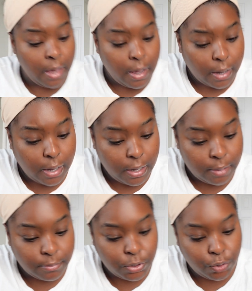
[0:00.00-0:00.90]

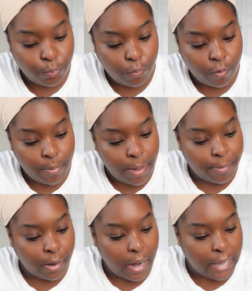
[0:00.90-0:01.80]
comes, you will
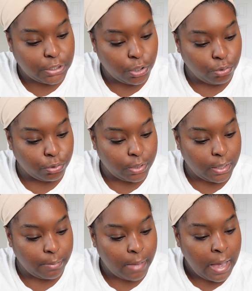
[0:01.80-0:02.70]
remember. I told you
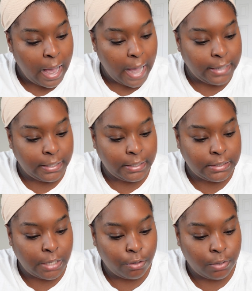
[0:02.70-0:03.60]
them. I didn't
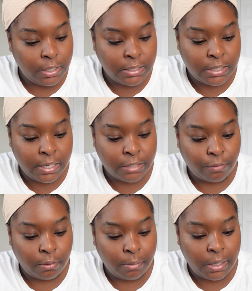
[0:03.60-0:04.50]
tell you these things
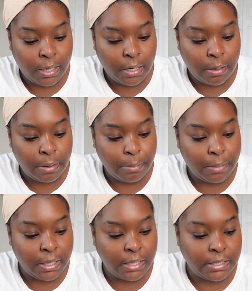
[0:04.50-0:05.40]
from the beginning
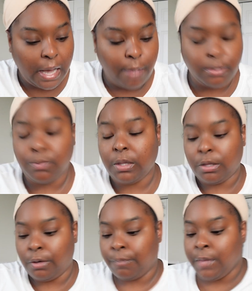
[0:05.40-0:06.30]
because I was with
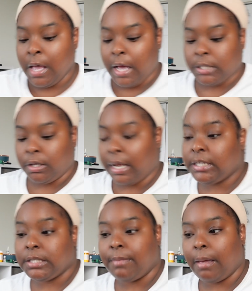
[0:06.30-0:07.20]
you. And so that
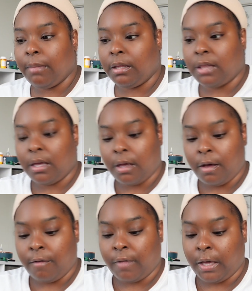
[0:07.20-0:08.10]
just made me think
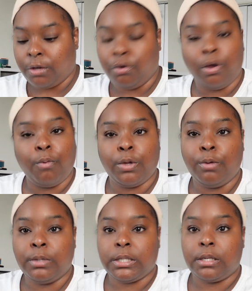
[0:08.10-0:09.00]
of, like, you know, when you
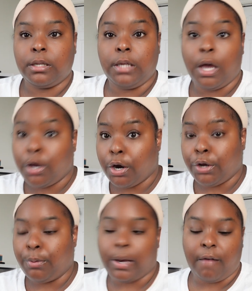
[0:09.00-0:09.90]
was younger,
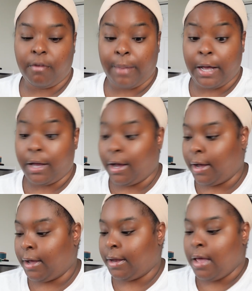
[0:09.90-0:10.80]
you were covered by
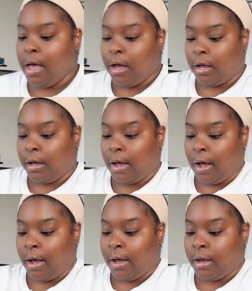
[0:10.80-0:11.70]
God.
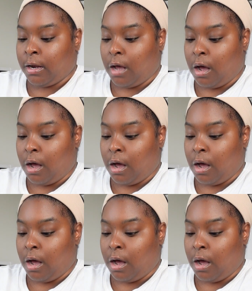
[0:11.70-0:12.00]
God,